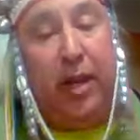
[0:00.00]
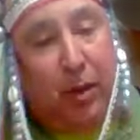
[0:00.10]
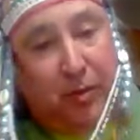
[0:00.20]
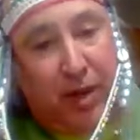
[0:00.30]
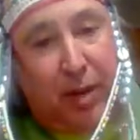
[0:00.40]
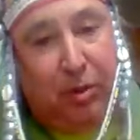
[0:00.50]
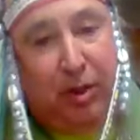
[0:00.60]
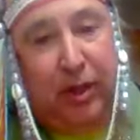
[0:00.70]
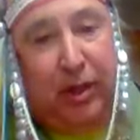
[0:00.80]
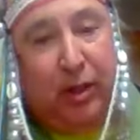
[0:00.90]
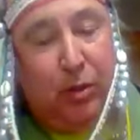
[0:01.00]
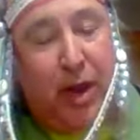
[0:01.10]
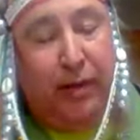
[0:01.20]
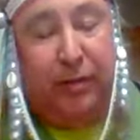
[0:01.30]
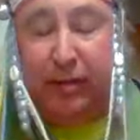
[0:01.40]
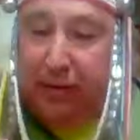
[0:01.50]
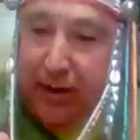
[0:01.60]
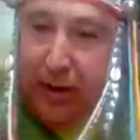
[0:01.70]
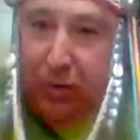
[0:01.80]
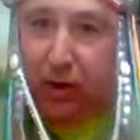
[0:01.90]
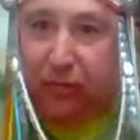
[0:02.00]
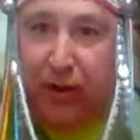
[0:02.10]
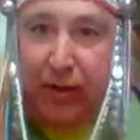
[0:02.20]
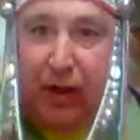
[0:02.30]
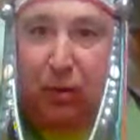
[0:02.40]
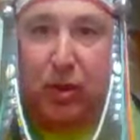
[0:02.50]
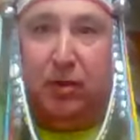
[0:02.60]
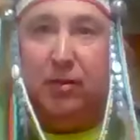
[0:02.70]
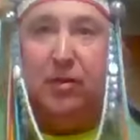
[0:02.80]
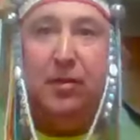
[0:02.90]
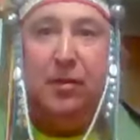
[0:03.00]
I know it's not politically correct. I don't want to offend anyone.